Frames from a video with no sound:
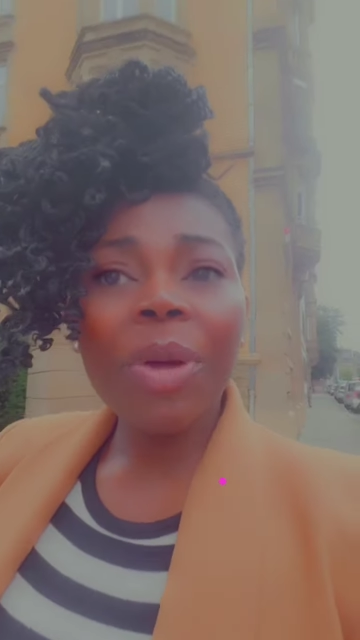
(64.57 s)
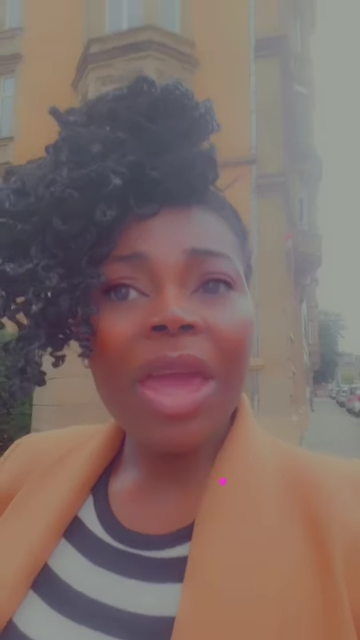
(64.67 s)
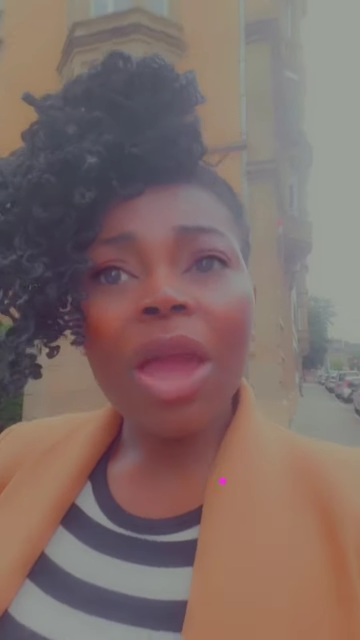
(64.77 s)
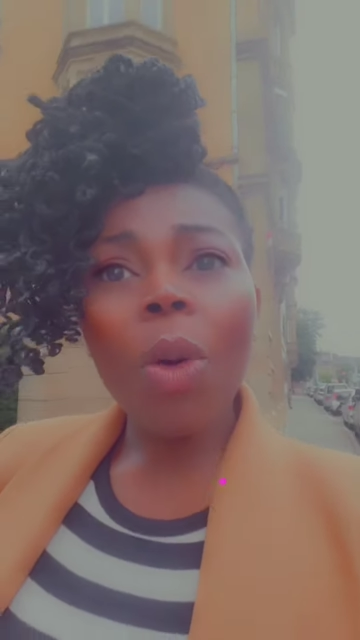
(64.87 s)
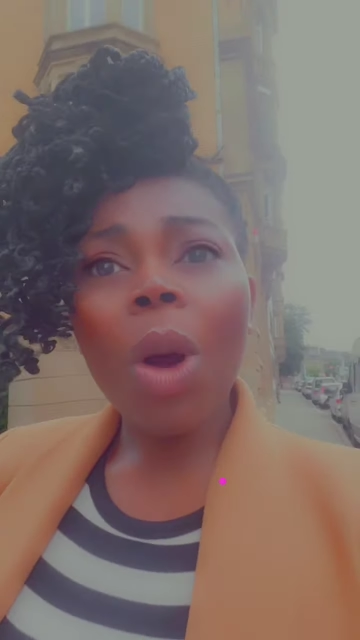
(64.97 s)

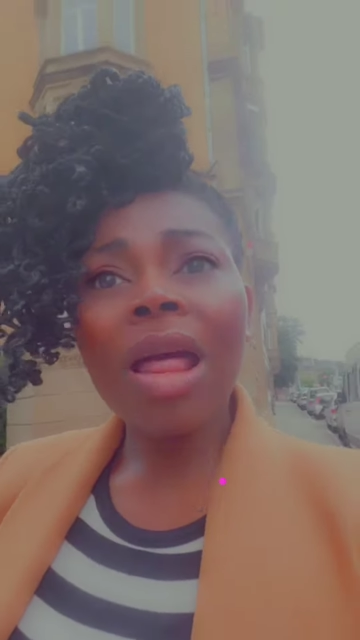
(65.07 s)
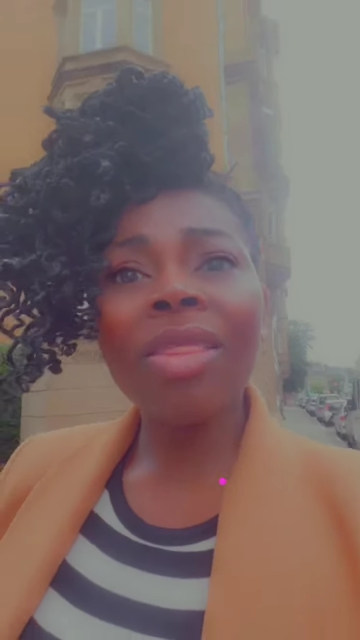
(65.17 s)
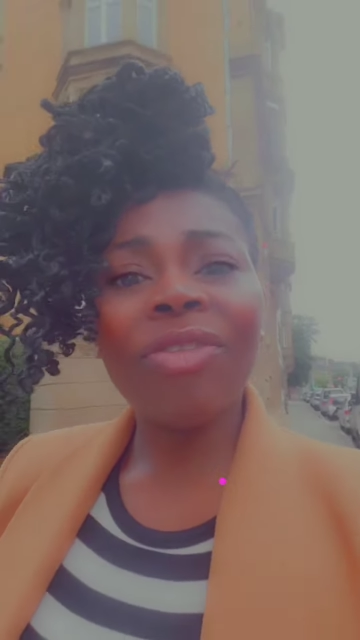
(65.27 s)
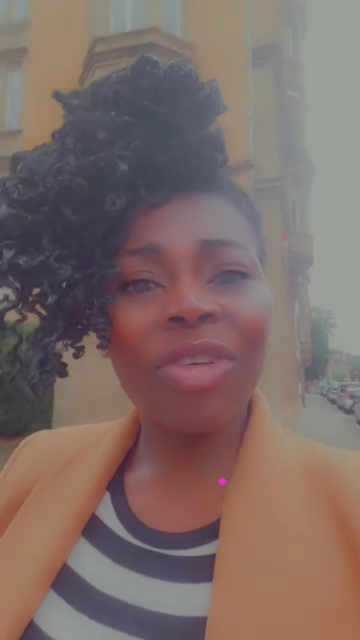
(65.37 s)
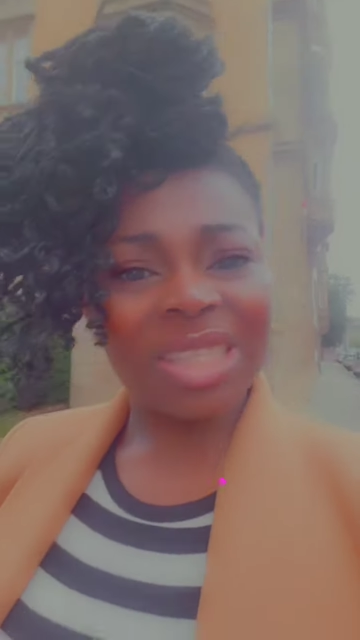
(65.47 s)
pay a
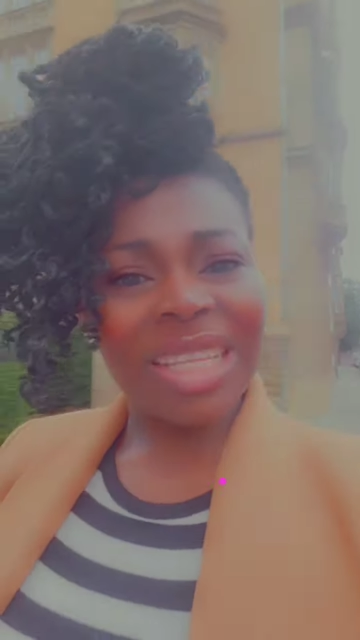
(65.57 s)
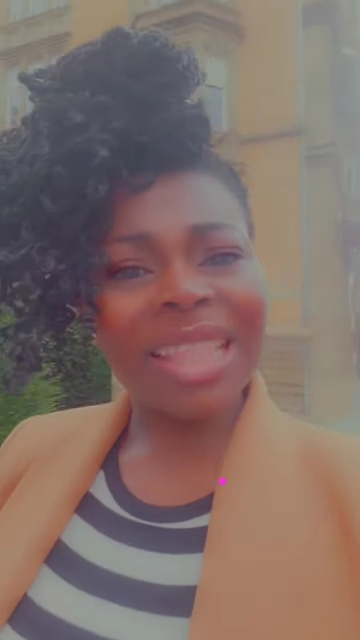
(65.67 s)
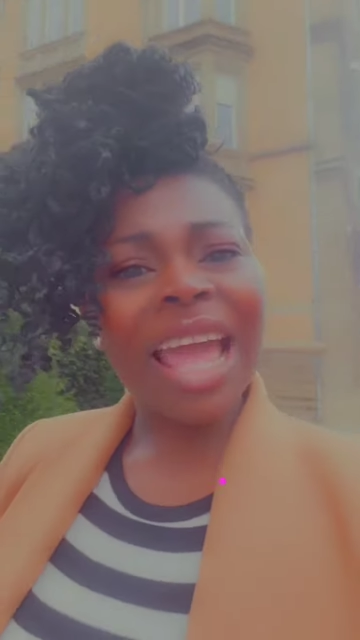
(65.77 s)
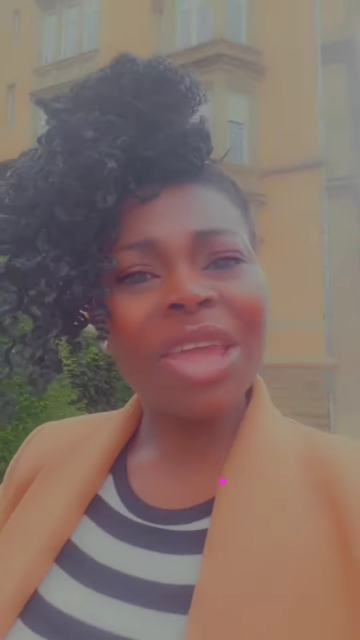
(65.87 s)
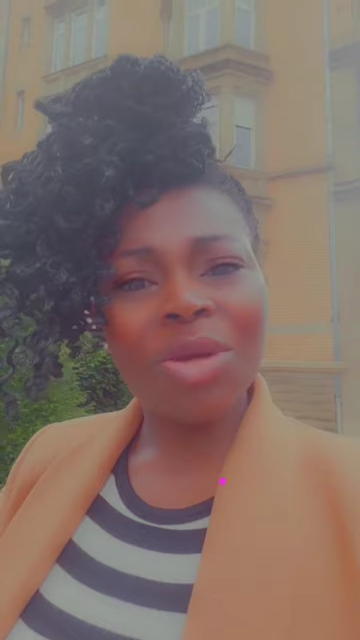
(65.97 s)

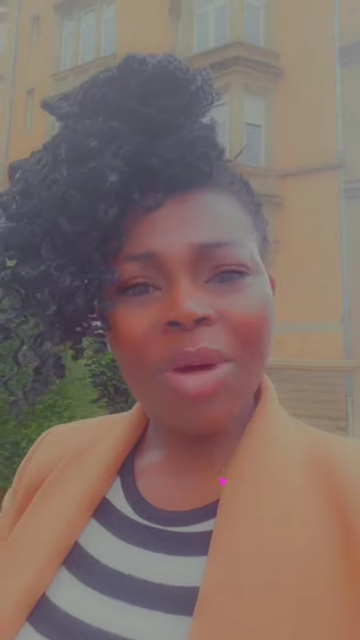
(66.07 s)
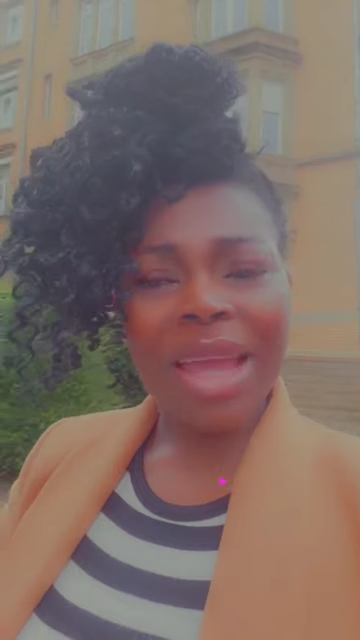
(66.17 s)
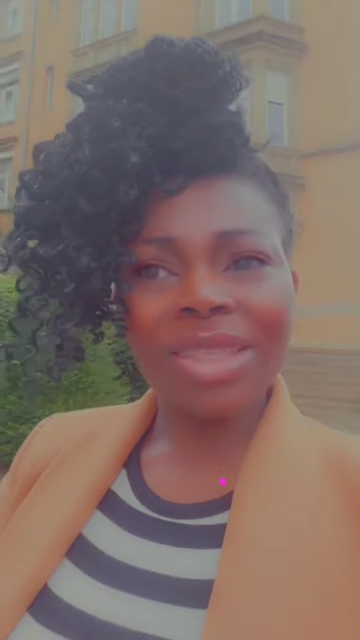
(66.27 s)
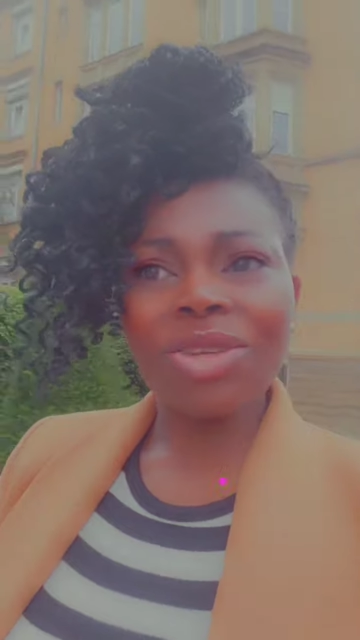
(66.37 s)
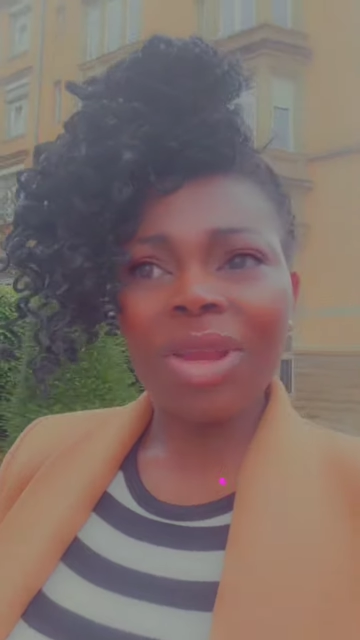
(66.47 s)
149
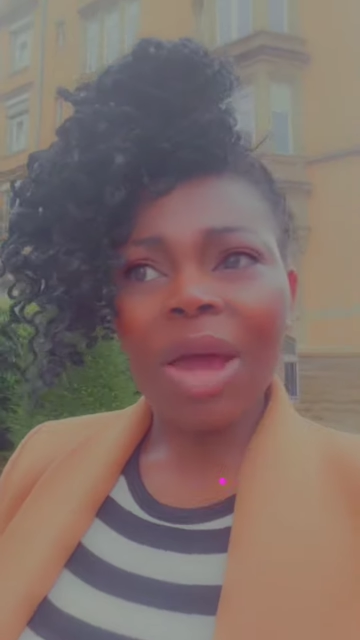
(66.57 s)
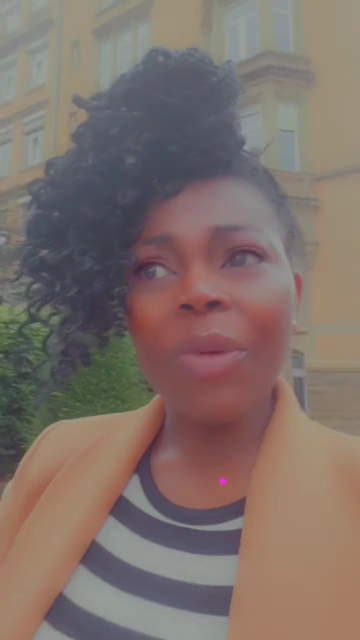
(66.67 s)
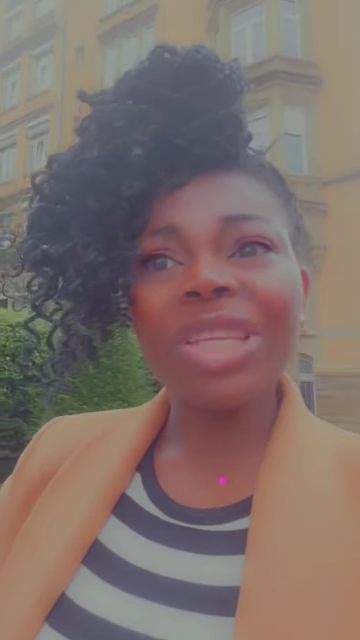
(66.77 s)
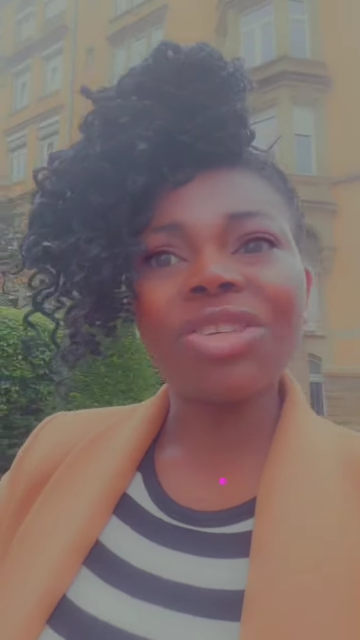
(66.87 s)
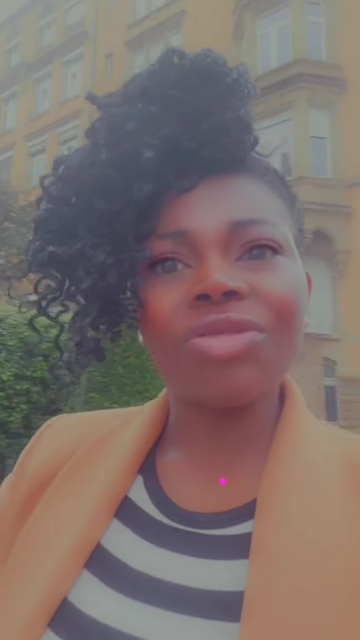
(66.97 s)
us dollar
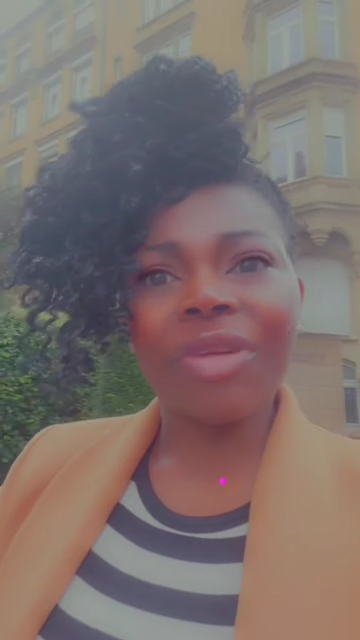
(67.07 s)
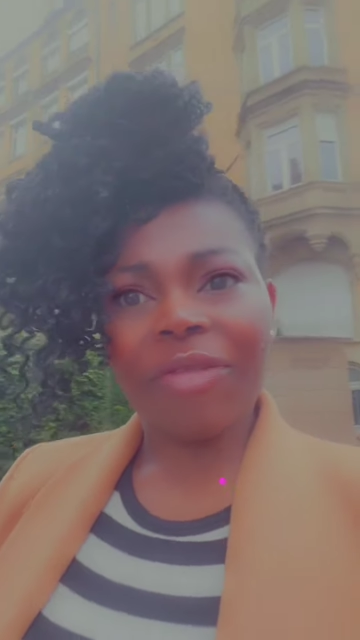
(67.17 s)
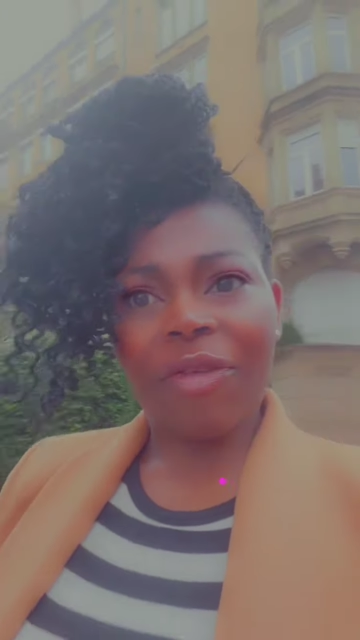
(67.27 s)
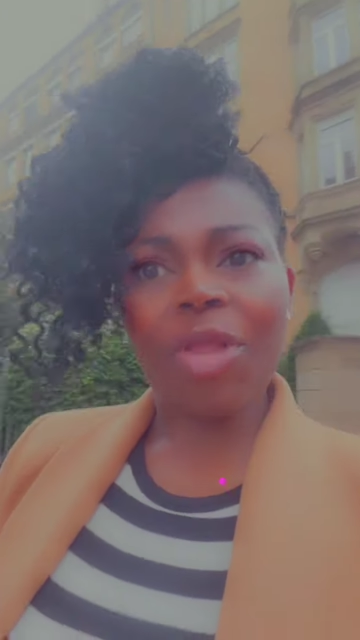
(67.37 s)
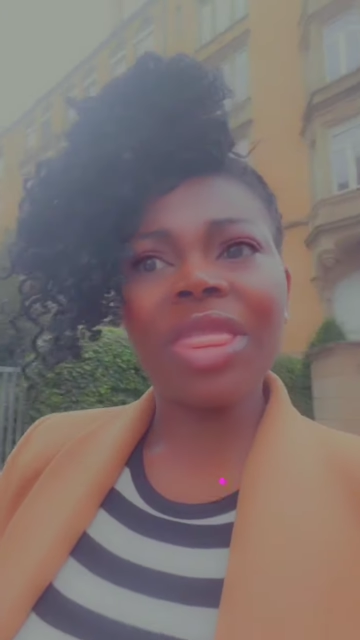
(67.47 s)
which is
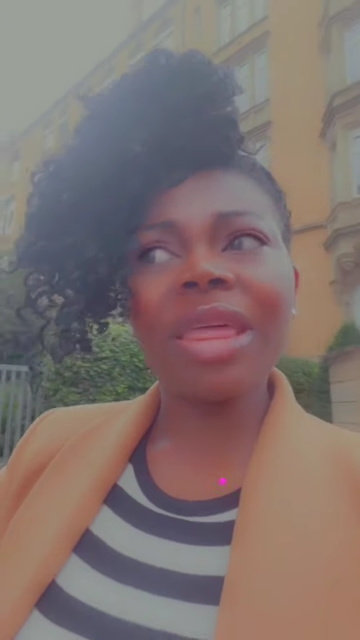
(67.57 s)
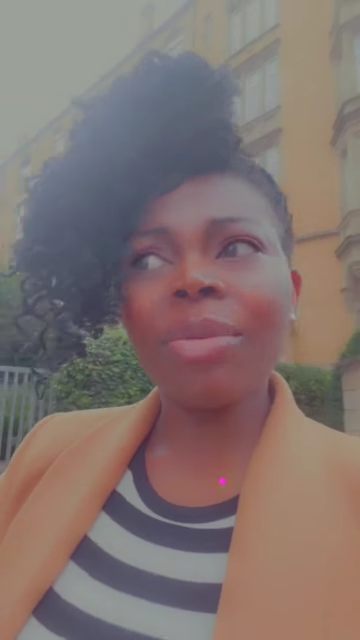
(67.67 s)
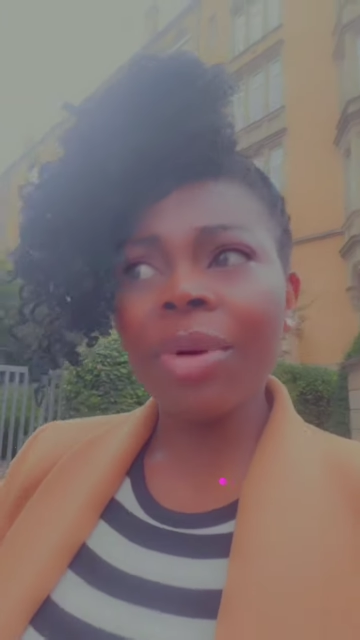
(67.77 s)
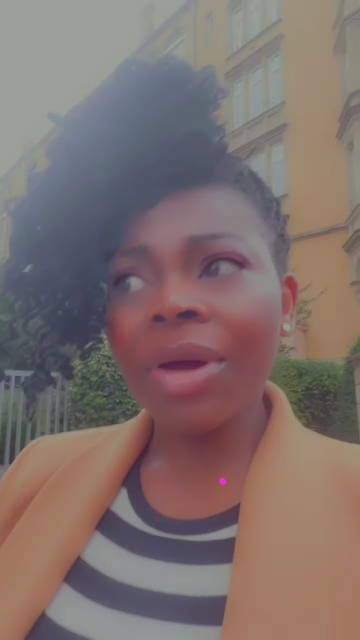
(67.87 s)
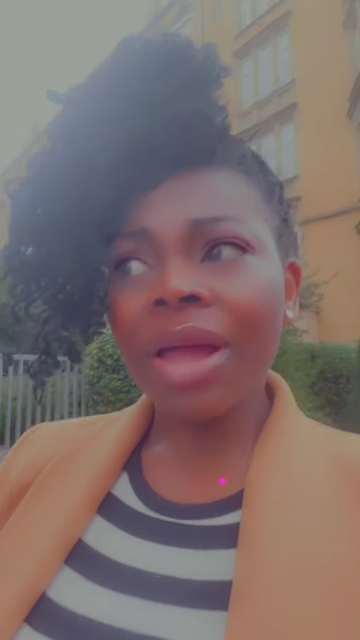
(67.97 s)

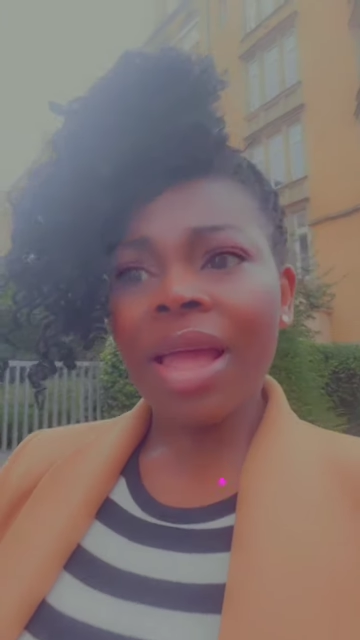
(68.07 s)
refundable